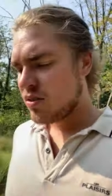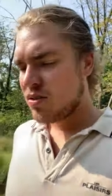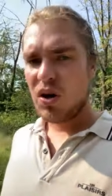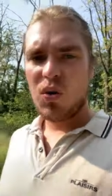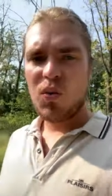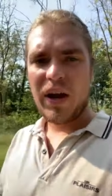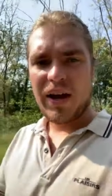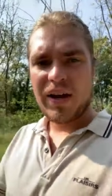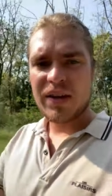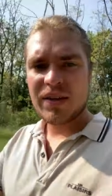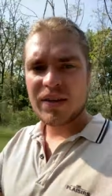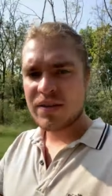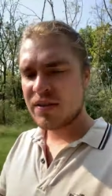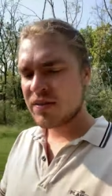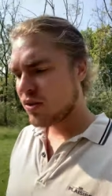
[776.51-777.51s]
No way,
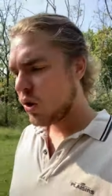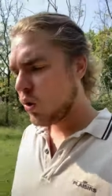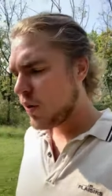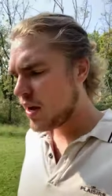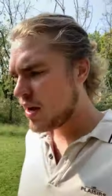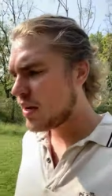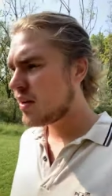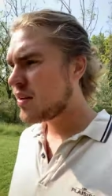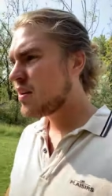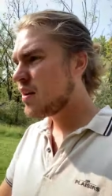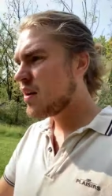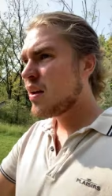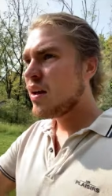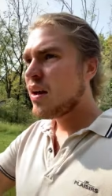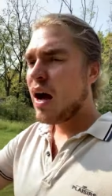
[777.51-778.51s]
no way.
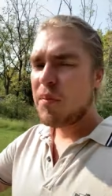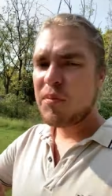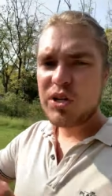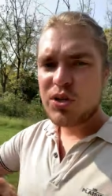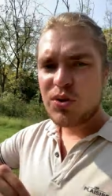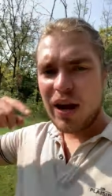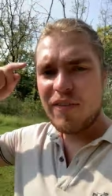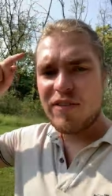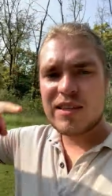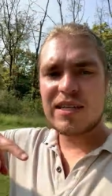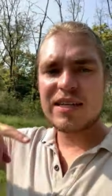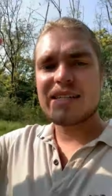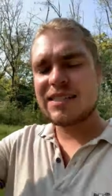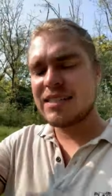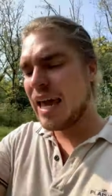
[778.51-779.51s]
I'm gonna do
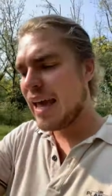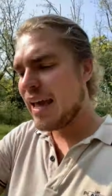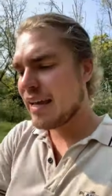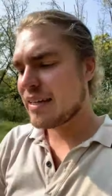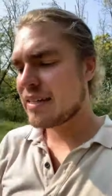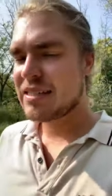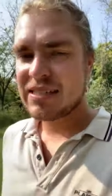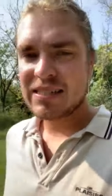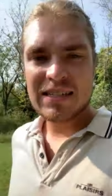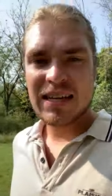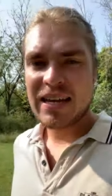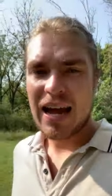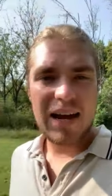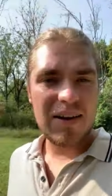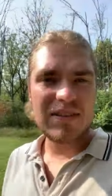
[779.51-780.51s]
everything it takes,
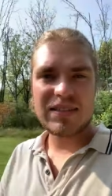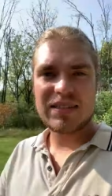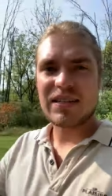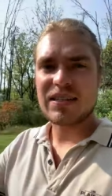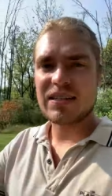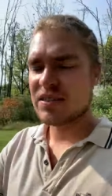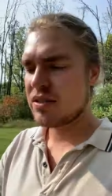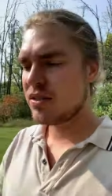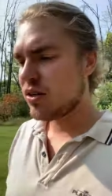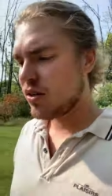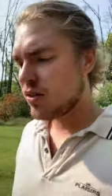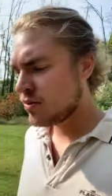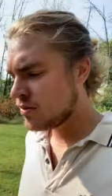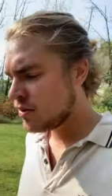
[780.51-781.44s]
everything, you know?